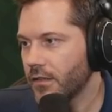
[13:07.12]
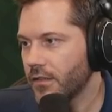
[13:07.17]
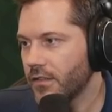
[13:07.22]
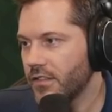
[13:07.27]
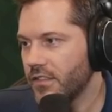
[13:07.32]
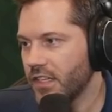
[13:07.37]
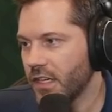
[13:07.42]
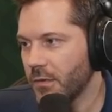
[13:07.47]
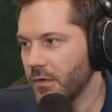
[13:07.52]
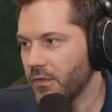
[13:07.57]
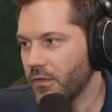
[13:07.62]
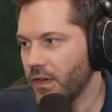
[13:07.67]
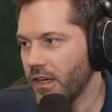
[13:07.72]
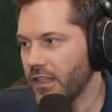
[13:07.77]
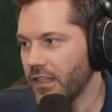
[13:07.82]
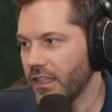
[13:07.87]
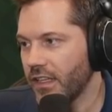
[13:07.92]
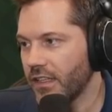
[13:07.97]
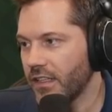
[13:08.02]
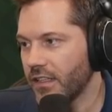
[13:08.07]
Gem yeah,
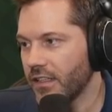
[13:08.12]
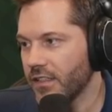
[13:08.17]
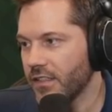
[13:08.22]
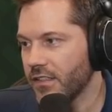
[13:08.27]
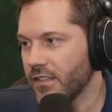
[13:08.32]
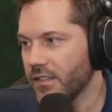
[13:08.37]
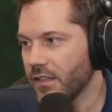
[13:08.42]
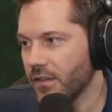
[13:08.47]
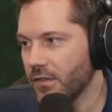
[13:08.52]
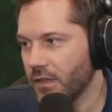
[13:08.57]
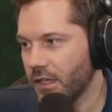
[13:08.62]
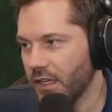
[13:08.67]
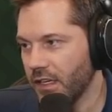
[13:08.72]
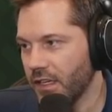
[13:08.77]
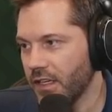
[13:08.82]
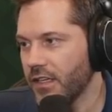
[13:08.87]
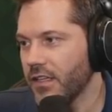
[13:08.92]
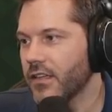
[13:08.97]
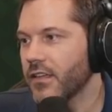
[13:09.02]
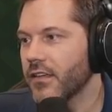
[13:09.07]
dude.
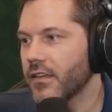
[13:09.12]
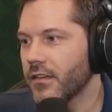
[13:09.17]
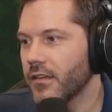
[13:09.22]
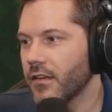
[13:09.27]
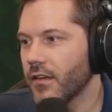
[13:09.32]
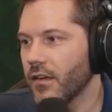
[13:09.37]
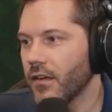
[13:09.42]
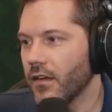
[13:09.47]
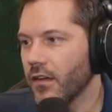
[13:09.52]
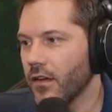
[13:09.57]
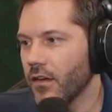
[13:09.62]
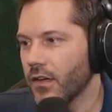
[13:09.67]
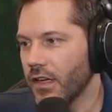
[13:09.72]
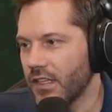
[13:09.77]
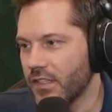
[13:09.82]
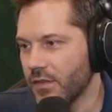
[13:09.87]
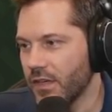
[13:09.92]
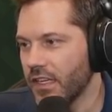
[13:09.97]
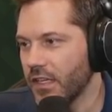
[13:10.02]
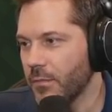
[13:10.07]
Okay. Okay,
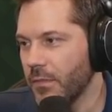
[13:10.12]
so I can